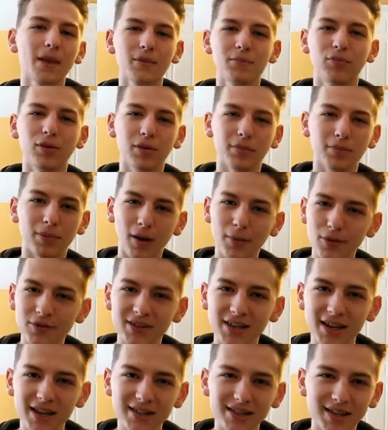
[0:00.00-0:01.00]
put bubbles
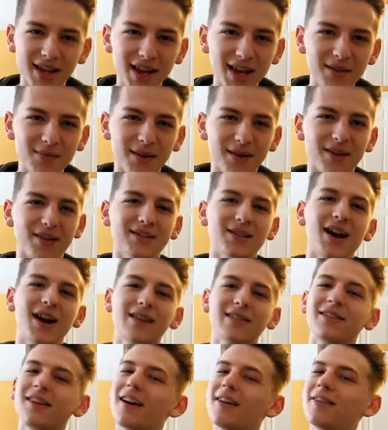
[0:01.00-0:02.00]
in its tank, because I
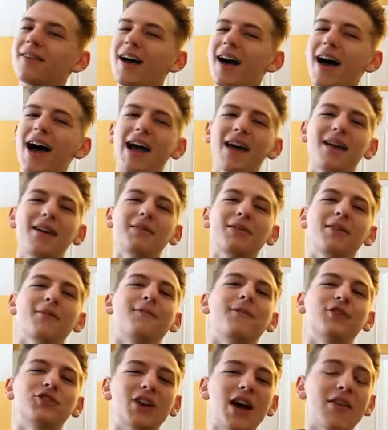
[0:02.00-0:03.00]
thought that the
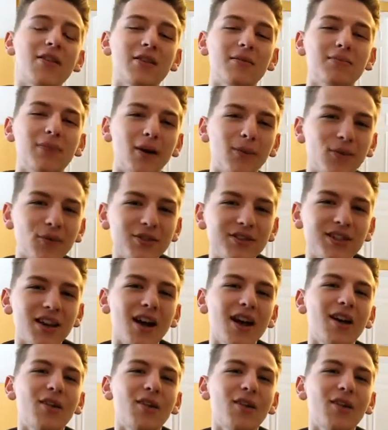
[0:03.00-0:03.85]
fish having bubbles